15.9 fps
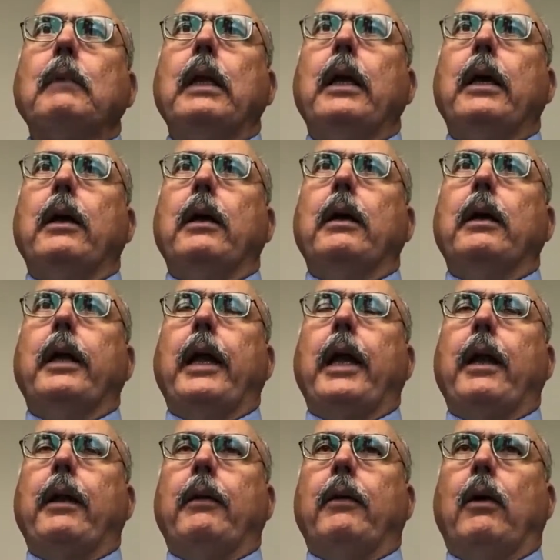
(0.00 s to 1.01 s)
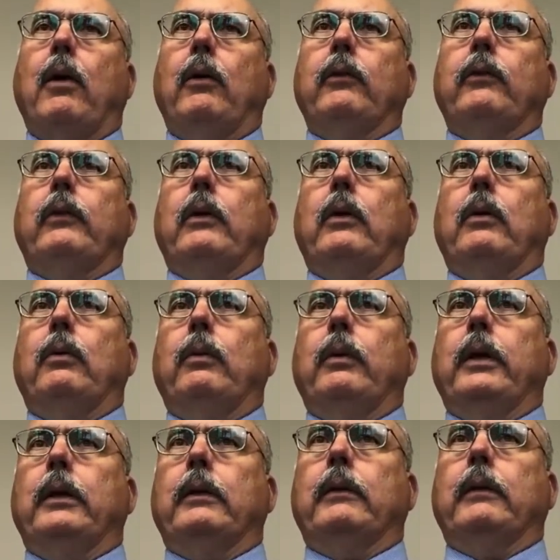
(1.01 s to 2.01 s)
uh, and also
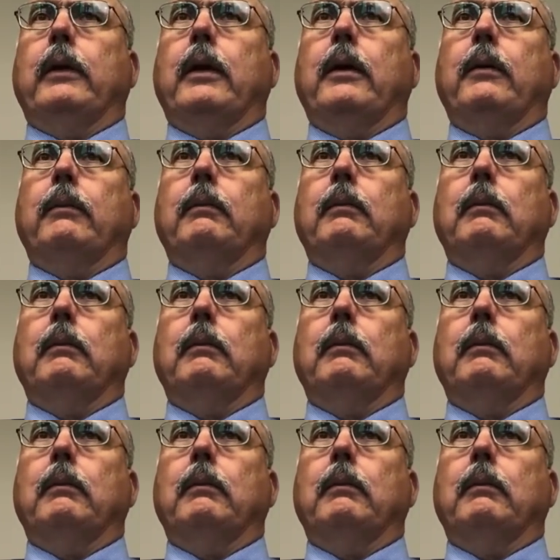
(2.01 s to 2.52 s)
it, uh,